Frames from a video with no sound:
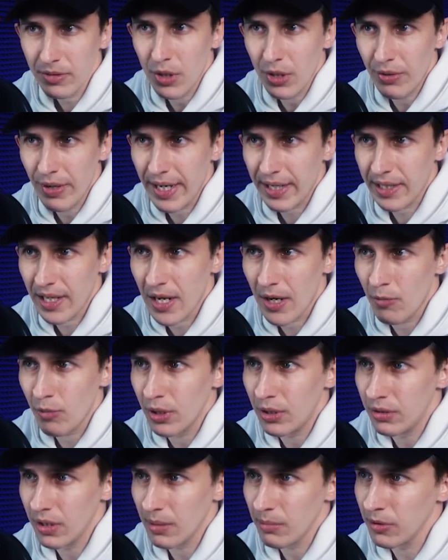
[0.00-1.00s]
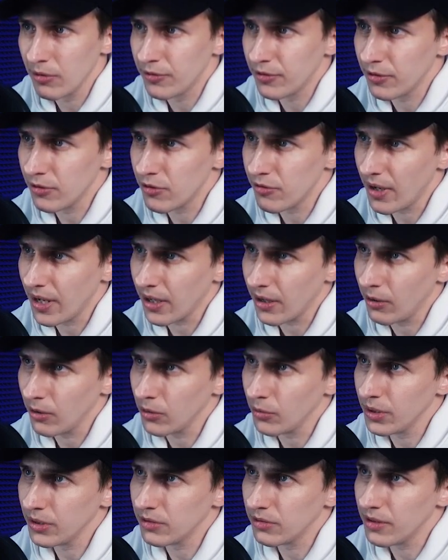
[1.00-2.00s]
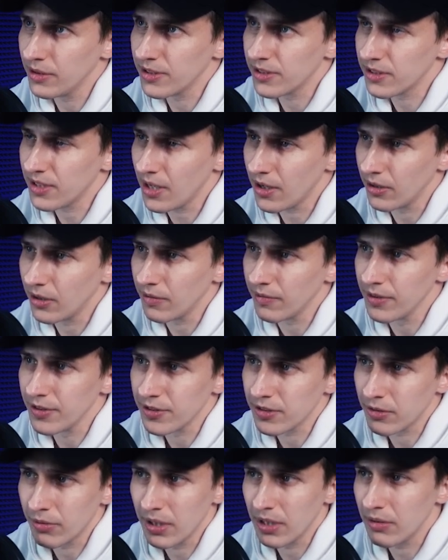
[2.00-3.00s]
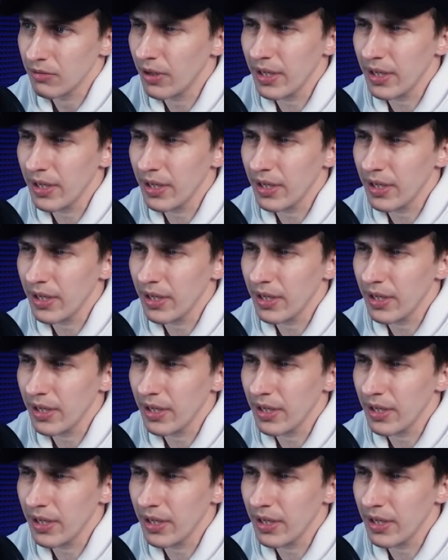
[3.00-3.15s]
But right now, we're able to drag it all the way to the center of the screen.